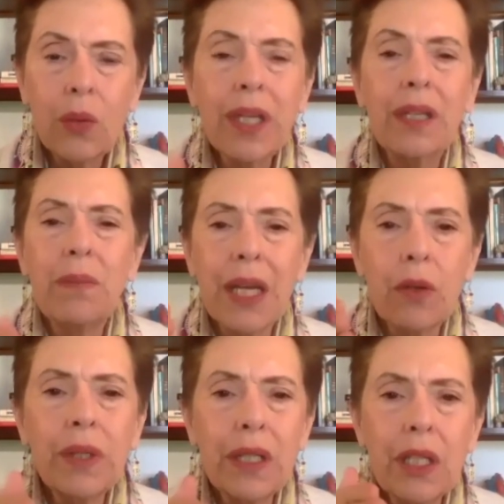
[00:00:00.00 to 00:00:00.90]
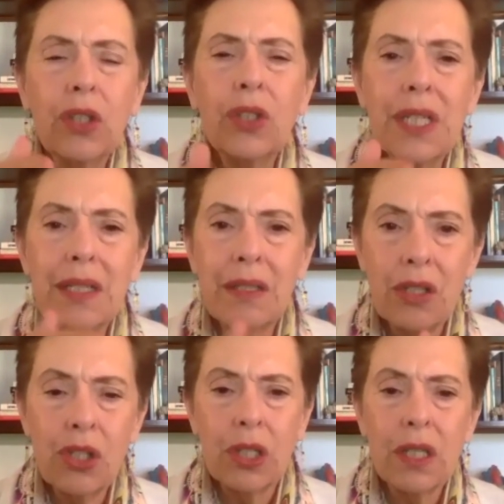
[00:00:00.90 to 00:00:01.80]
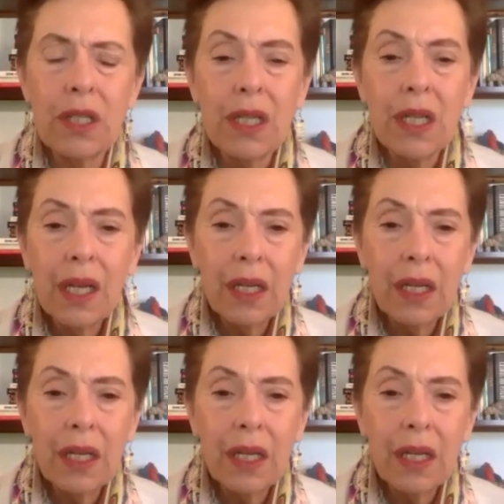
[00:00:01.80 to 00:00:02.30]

and we can make really good decisions